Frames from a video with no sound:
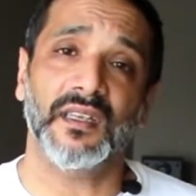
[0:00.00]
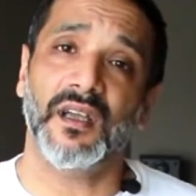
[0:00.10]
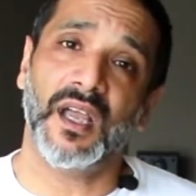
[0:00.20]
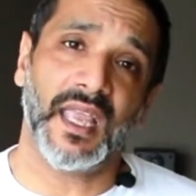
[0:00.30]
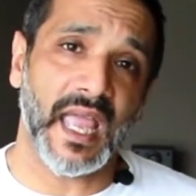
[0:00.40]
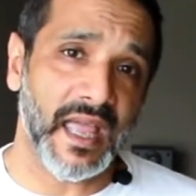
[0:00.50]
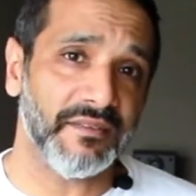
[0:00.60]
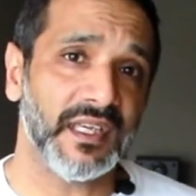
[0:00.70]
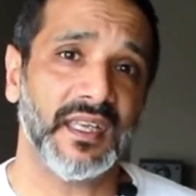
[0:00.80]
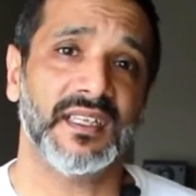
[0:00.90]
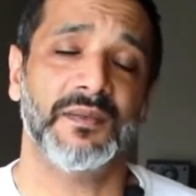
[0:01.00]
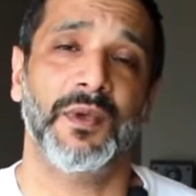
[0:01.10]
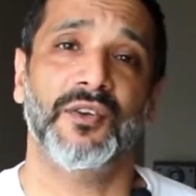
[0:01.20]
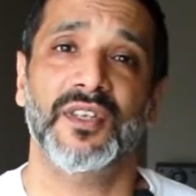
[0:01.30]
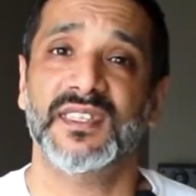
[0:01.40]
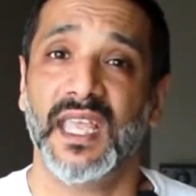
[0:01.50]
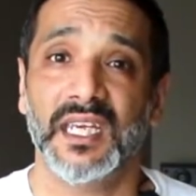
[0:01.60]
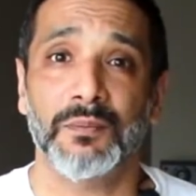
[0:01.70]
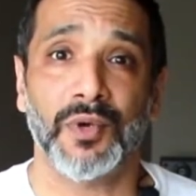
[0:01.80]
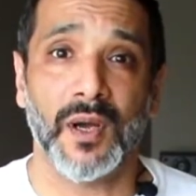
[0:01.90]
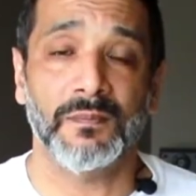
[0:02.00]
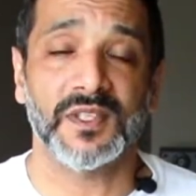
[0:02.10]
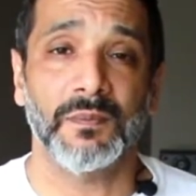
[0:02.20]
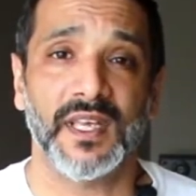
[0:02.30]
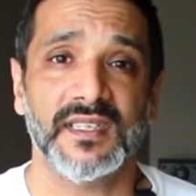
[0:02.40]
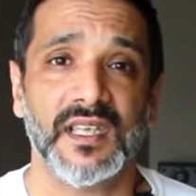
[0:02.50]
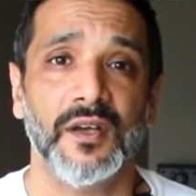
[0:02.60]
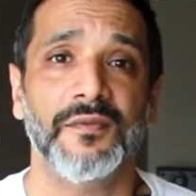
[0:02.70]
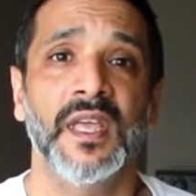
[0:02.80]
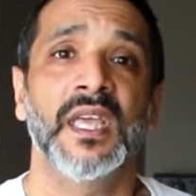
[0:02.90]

I haven't experienced any problems myself.